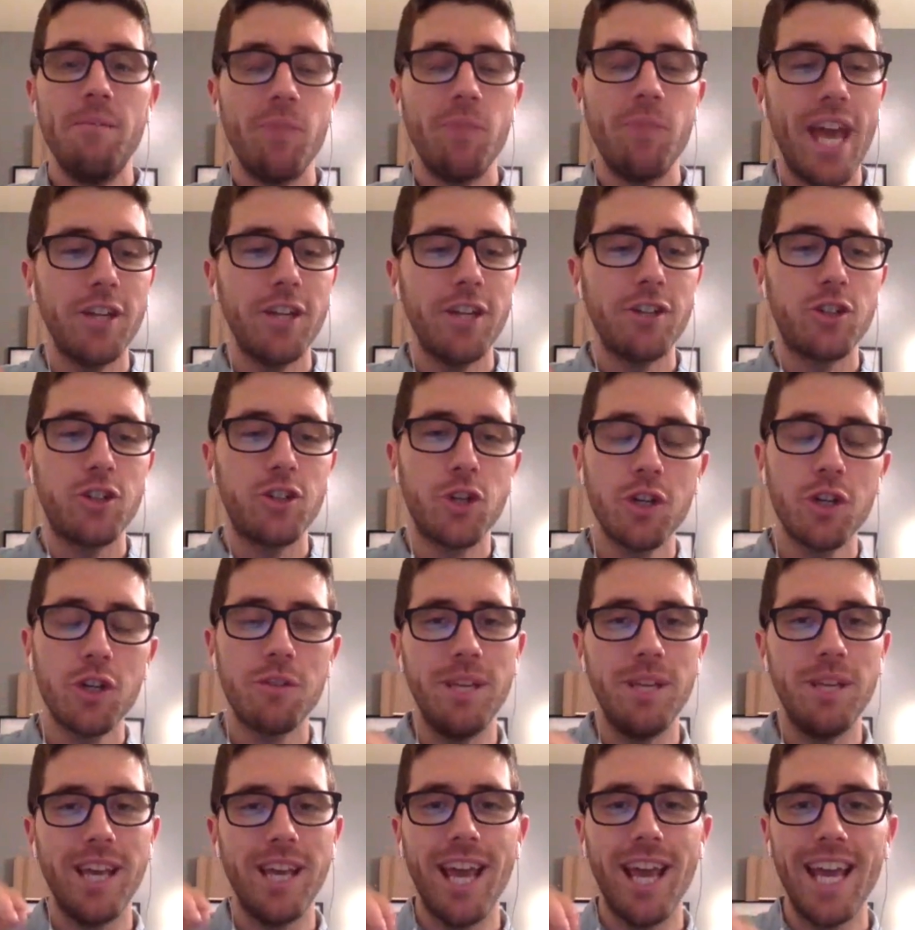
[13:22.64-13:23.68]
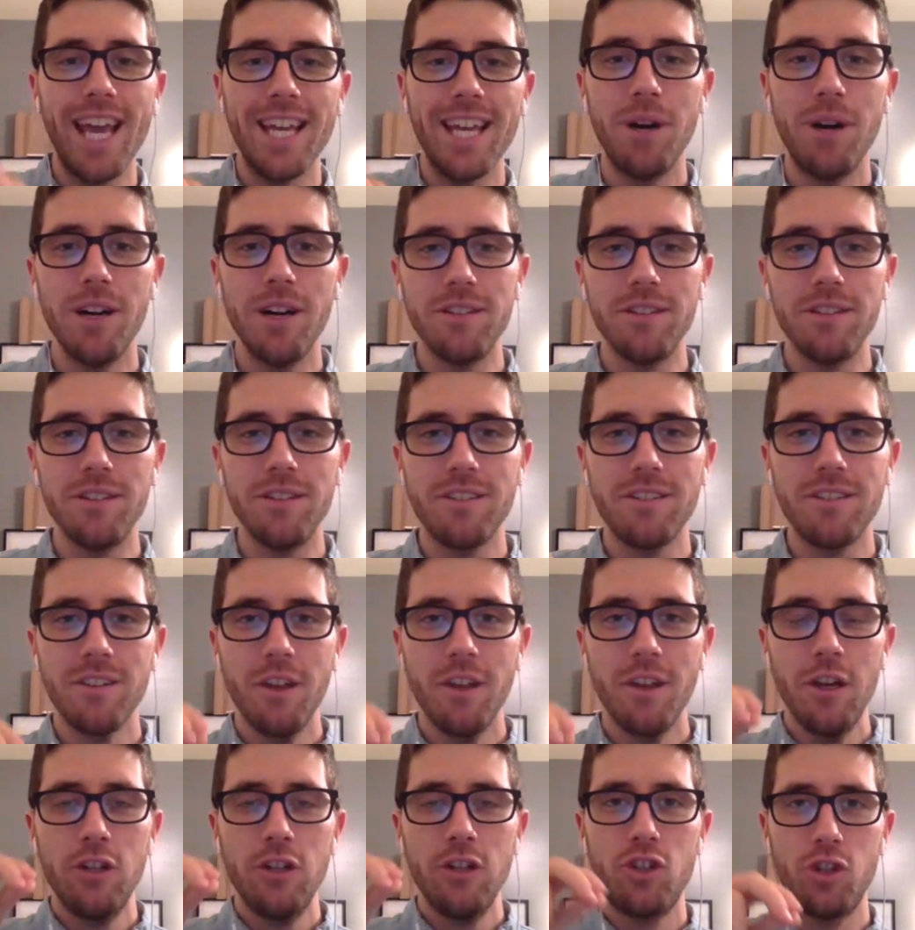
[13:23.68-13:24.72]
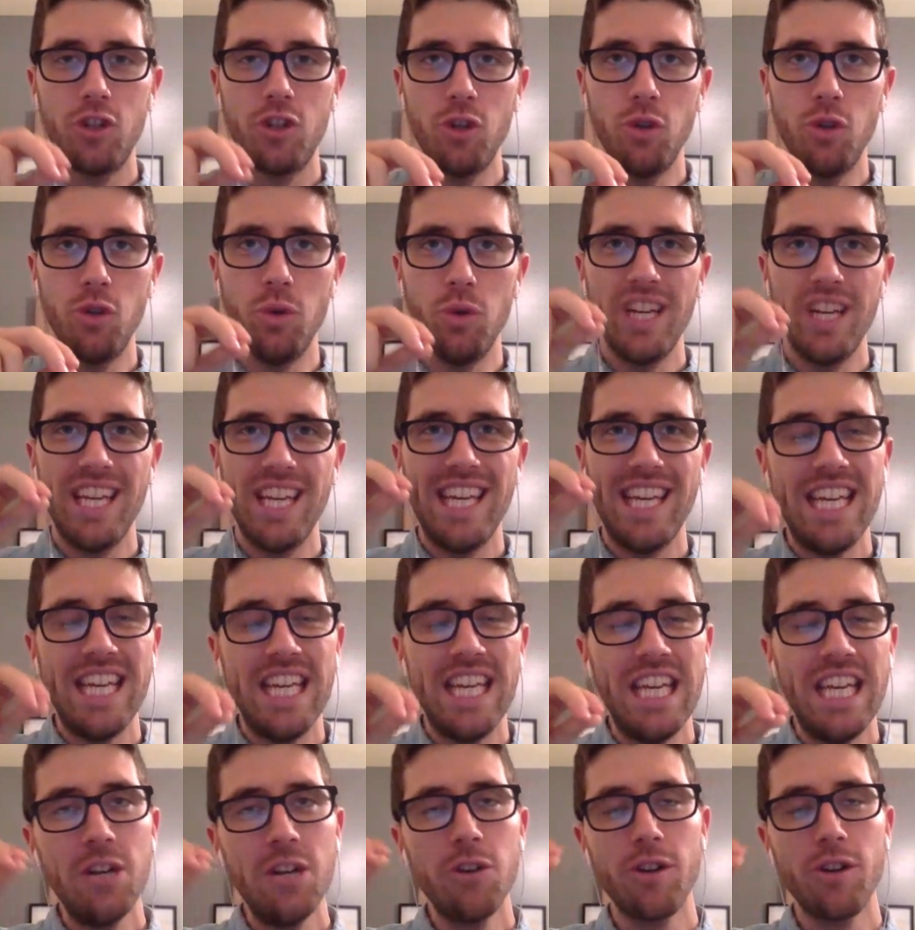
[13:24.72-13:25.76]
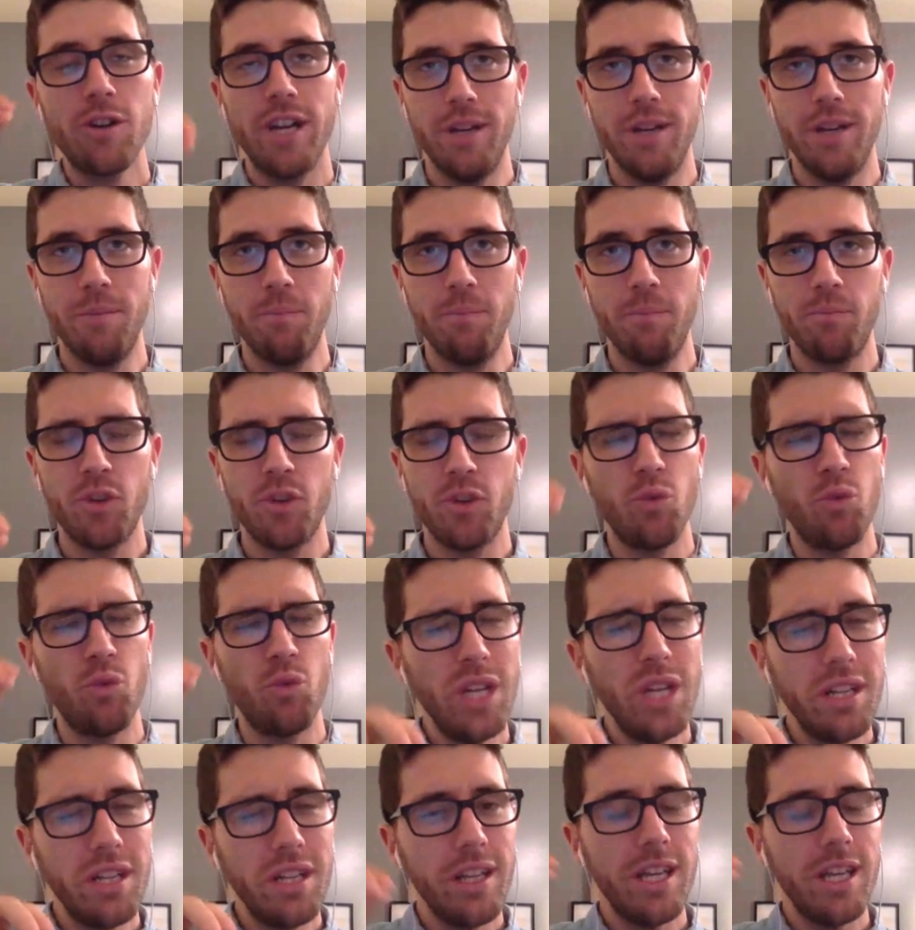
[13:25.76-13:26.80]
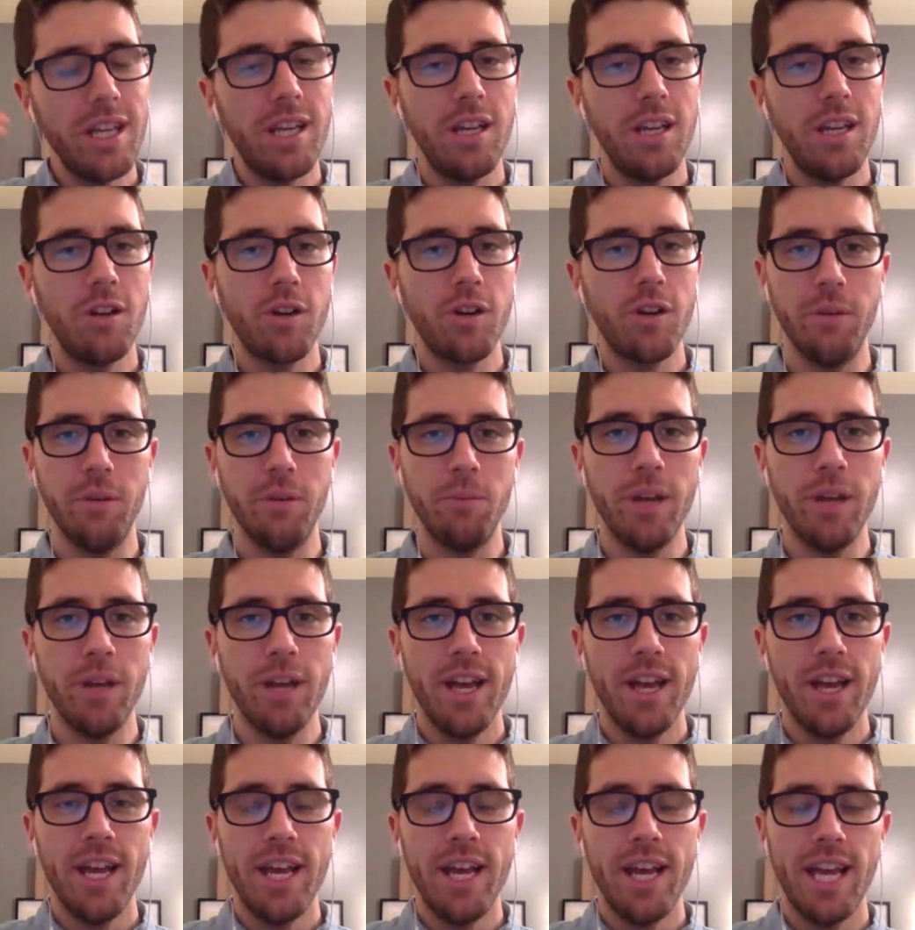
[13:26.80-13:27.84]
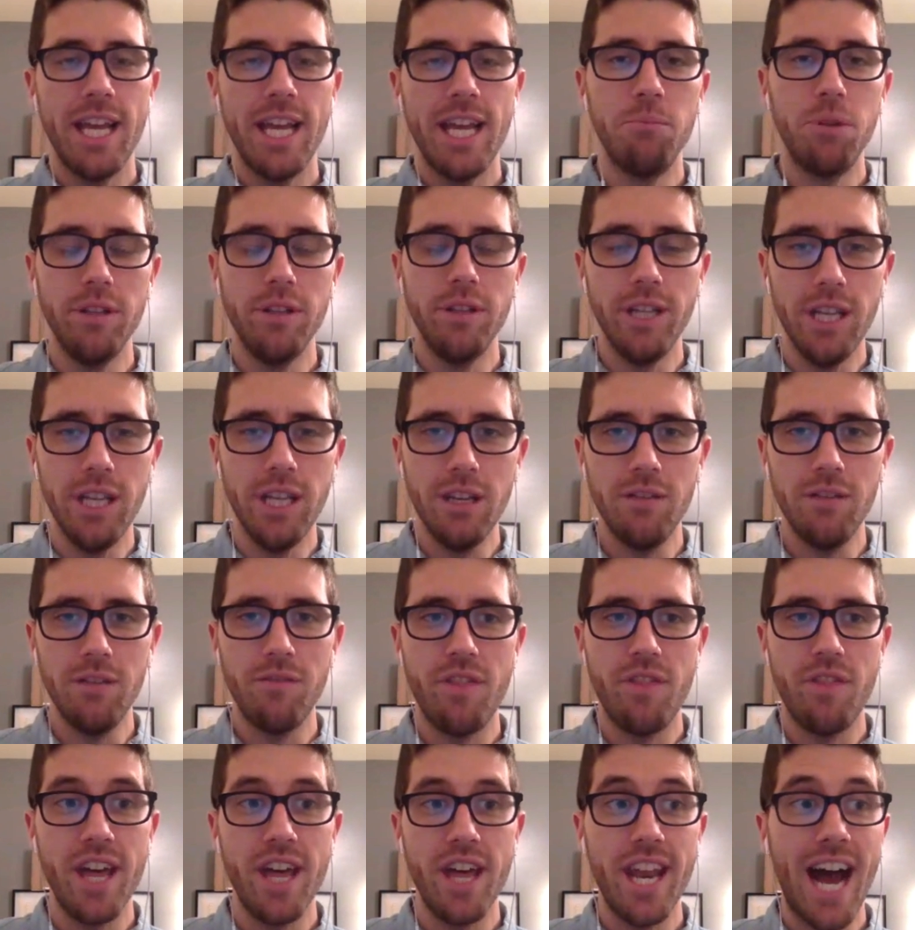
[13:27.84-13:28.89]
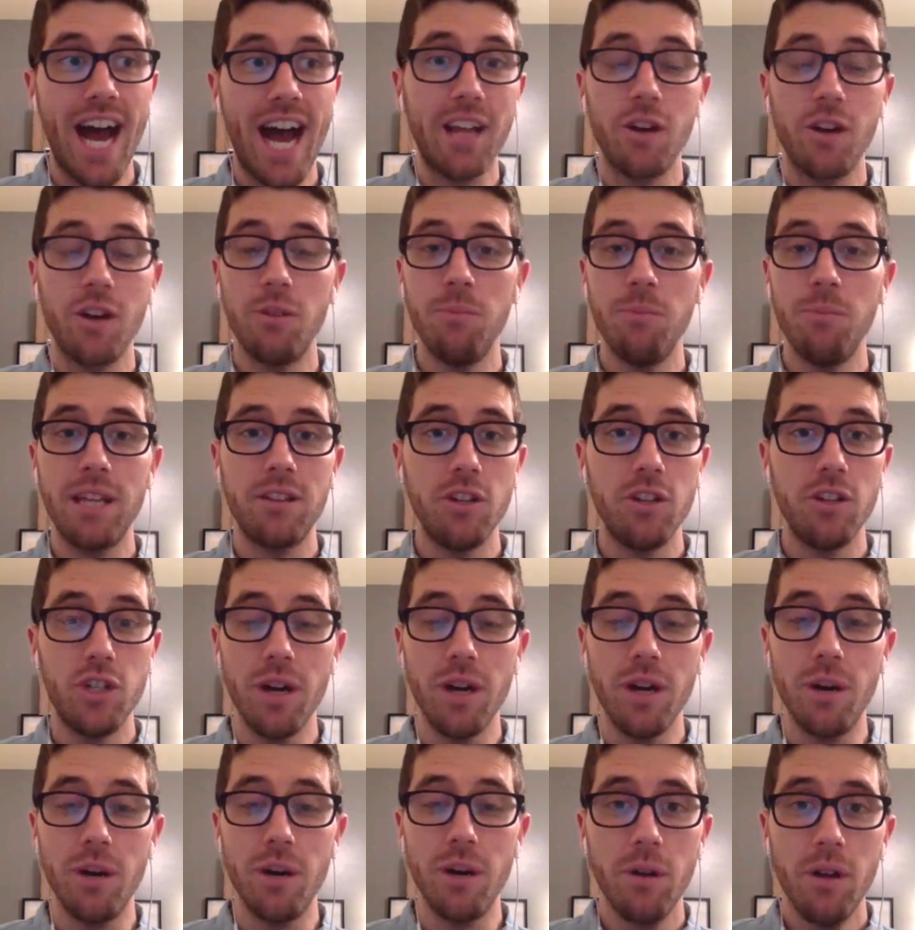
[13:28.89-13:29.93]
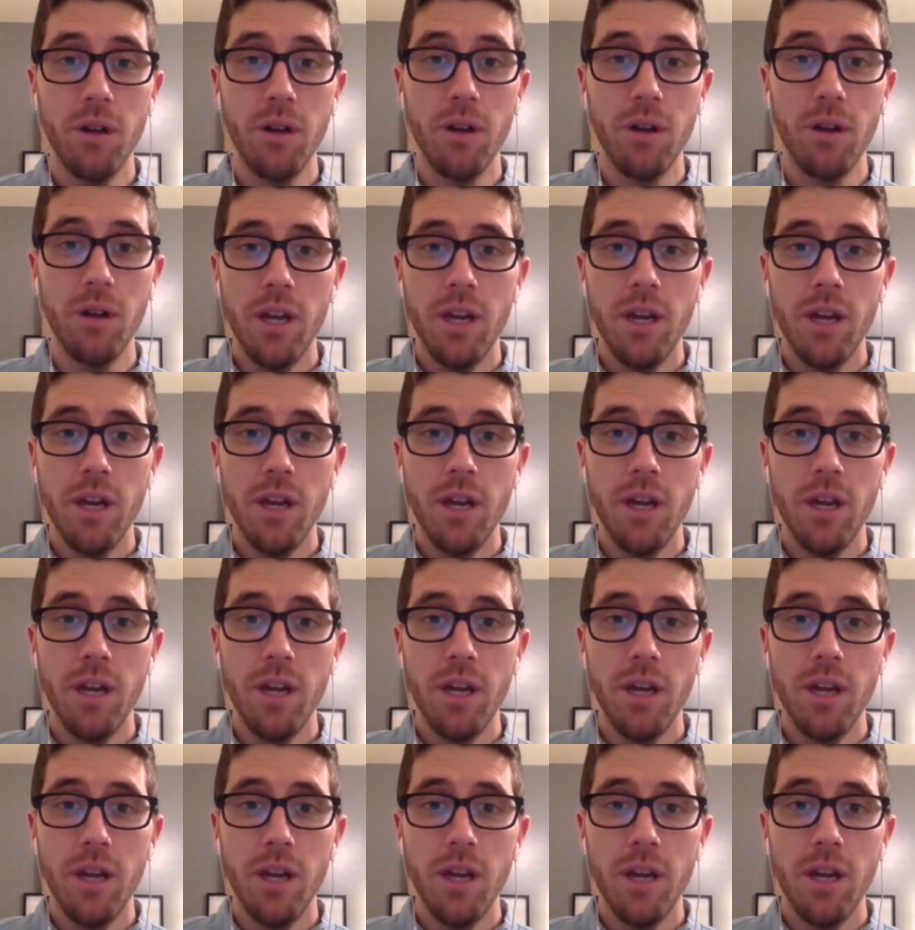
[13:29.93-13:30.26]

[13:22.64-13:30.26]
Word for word: And it took me eight months to hear him, to really hear him and believe that I could make the jump.